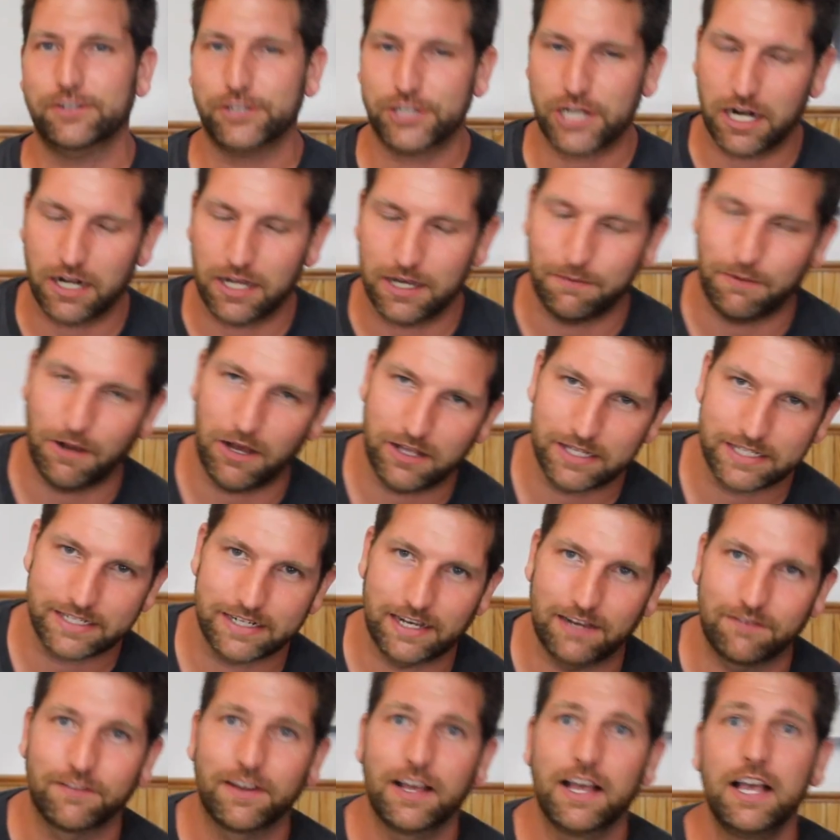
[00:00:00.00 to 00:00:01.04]
Shut up, all that
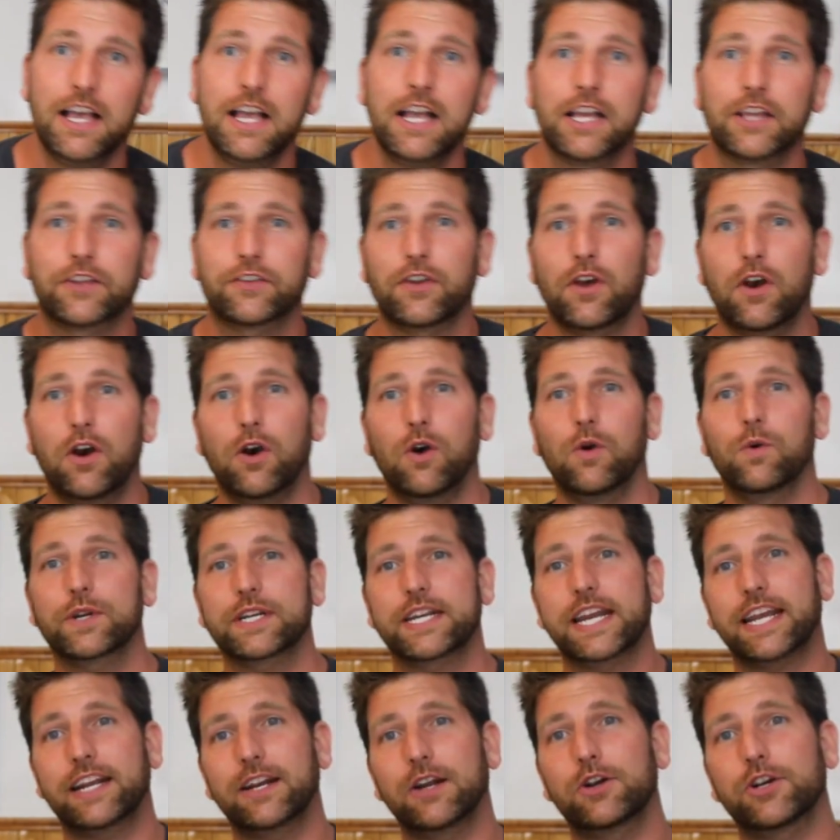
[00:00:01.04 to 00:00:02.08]
stuff. So we're
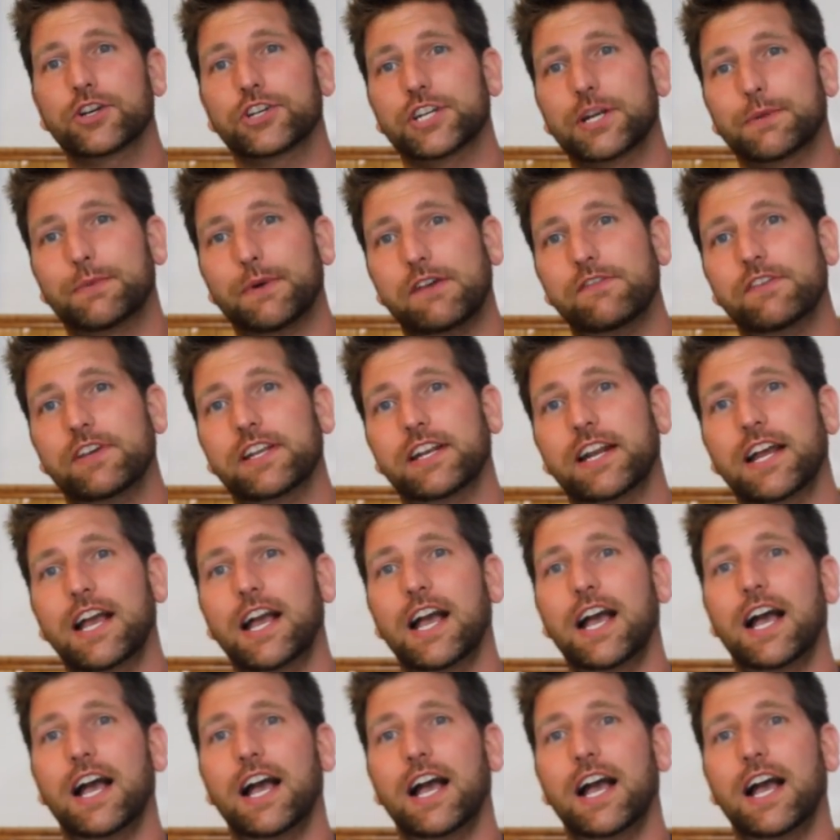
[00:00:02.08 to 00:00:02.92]
taking ownership of it.